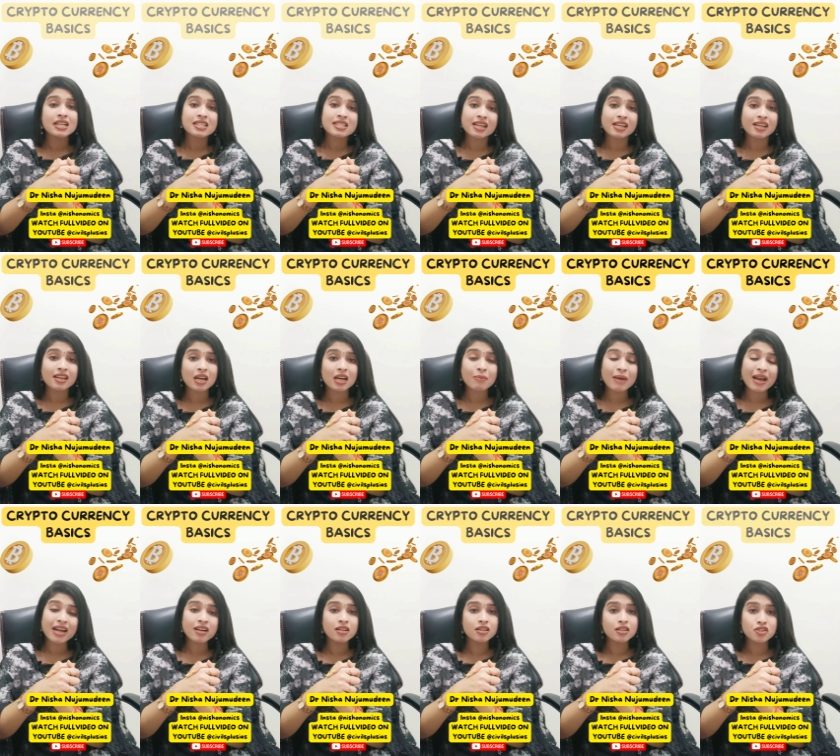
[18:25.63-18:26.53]
Central
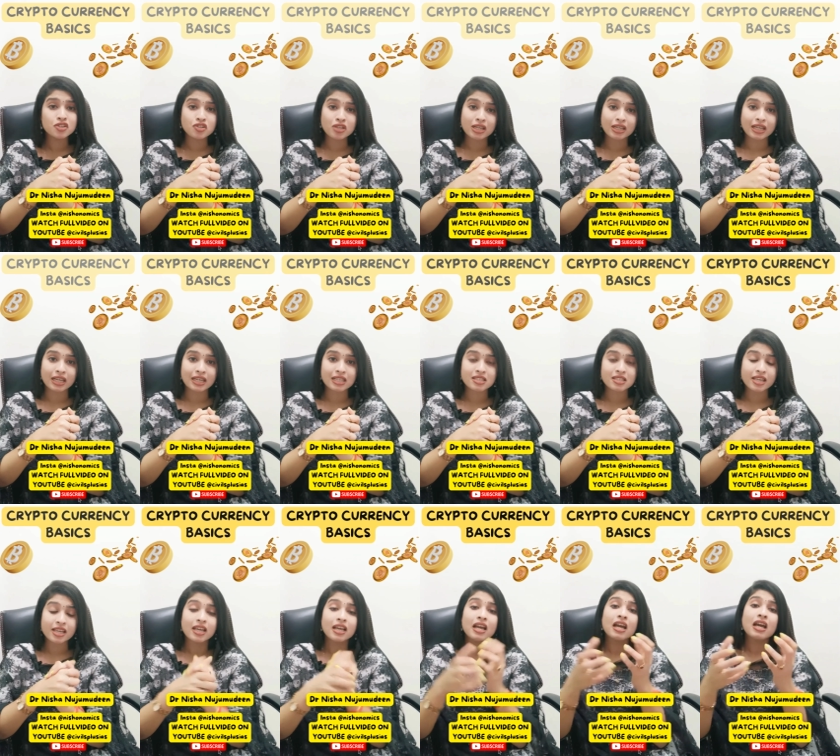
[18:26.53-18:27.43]
Bank Digital
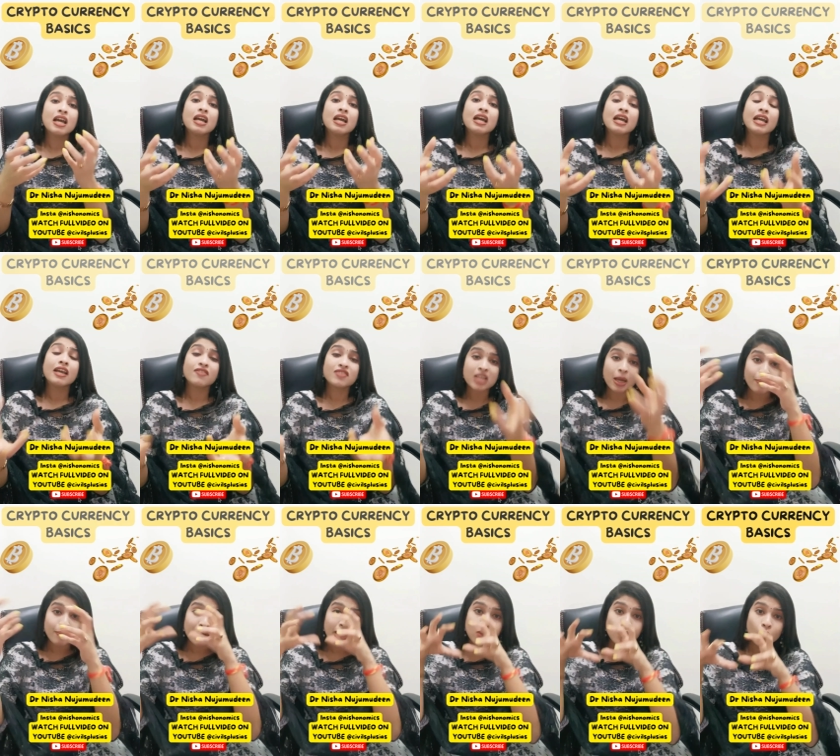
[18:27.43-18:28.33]
Currency. If
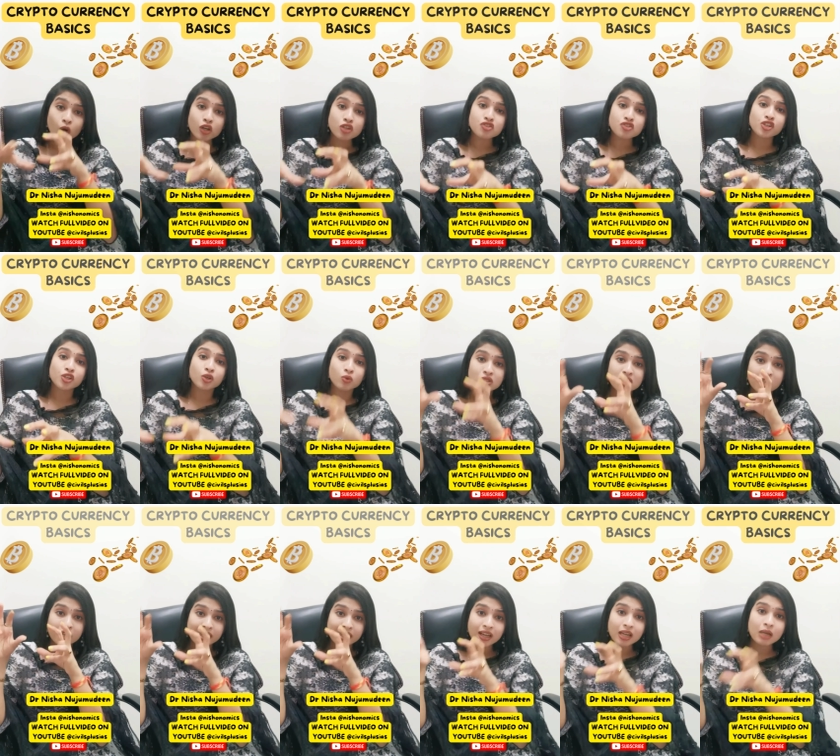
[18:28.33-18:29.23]
somebody wants to use
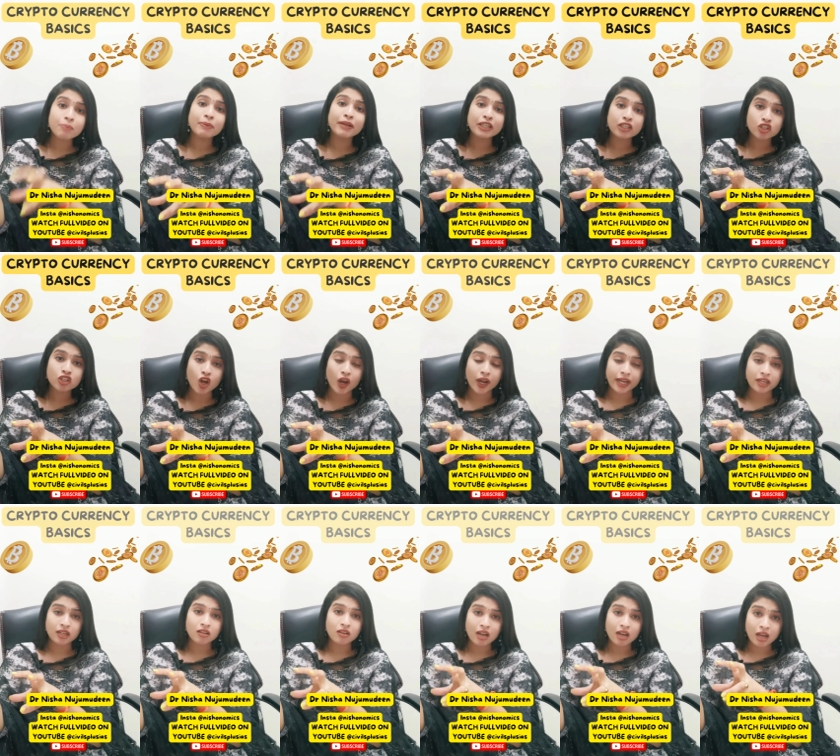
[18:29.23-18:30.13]
the real
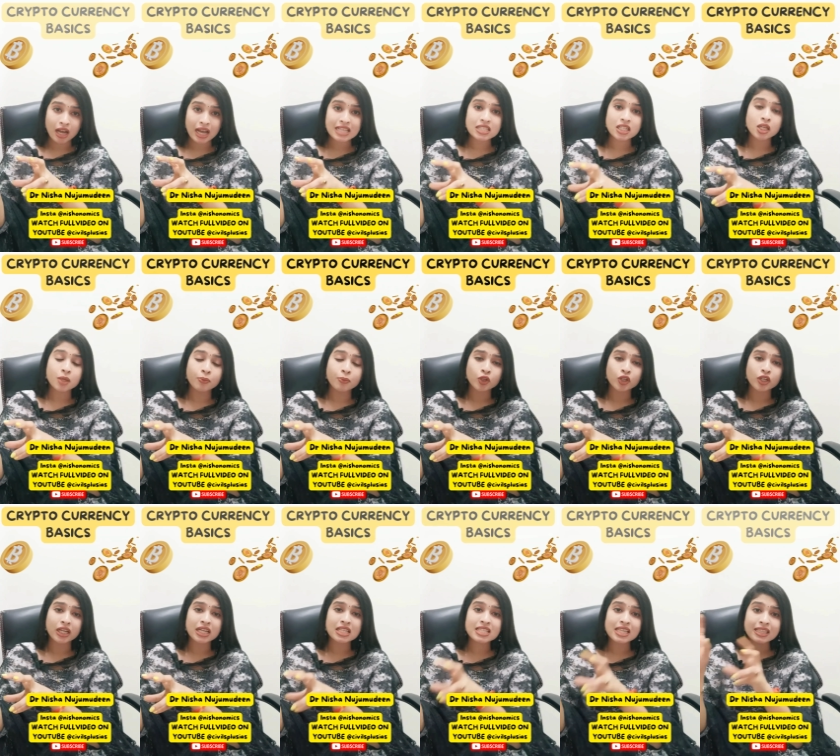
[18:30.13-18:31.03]
Bitcoin as a
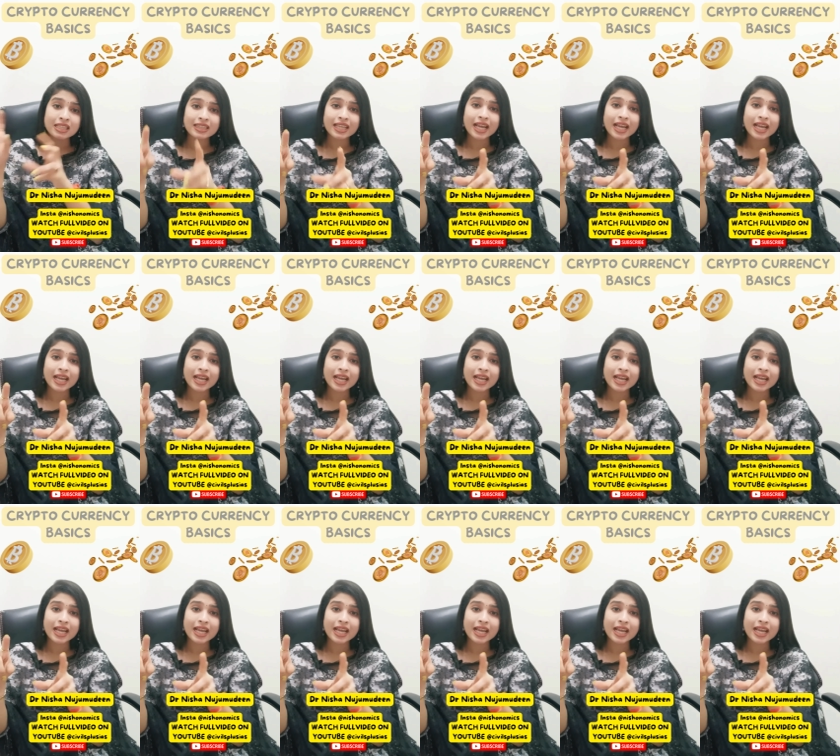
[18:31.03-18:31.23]
cryptocurrency,